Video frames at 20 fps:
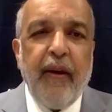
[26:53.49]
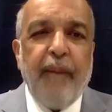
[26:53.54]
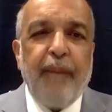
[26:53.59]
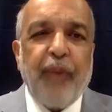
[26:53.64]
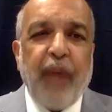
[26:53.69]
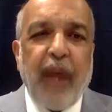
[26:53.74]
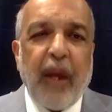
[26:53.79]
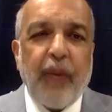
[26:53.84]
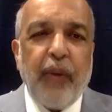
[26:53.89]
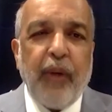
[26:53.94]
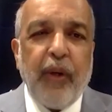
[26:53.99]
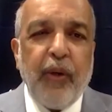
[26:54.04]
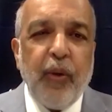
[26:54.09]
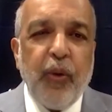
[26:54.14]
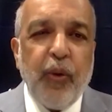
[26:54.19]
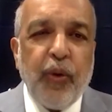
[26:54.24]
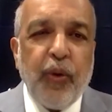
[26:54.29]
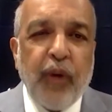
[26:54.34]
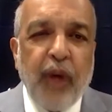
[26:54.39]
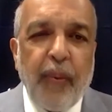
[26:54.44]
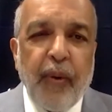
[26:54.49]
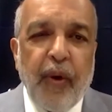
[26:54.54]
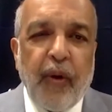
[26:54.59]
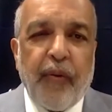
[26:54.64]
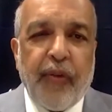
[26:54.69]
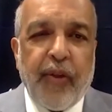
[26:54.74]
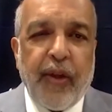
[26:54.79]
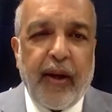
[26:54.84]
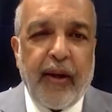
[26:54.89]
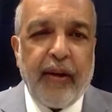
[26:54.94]
That will do a couple of
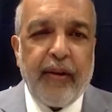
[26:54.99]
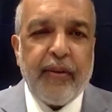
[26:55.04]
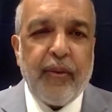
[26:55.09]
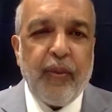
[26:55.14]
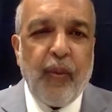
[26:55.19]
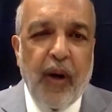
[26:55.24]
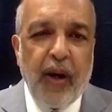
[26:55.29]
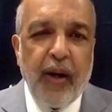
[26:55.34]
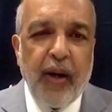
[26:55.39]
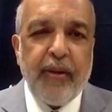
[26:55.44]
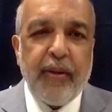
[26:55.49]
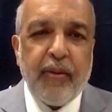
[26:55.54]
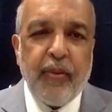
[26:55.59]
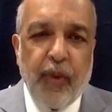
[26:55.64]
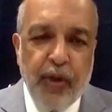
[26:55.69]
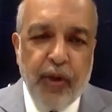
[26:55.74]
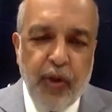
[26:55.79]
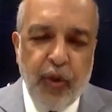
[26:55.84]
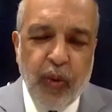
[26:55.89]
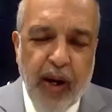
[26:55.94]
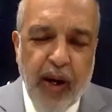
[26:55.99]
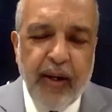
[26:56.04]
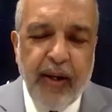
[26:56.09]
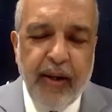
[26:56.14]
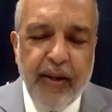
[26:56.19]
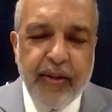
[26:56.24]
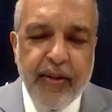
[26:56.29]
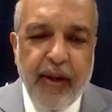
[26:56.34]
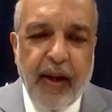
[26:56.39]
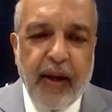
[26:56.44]
things. One is what you rightly
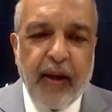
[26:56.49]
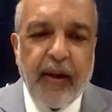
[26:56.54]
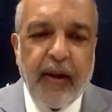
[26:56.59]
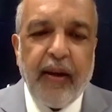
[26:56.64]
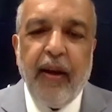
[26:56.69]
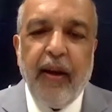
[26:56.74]
said,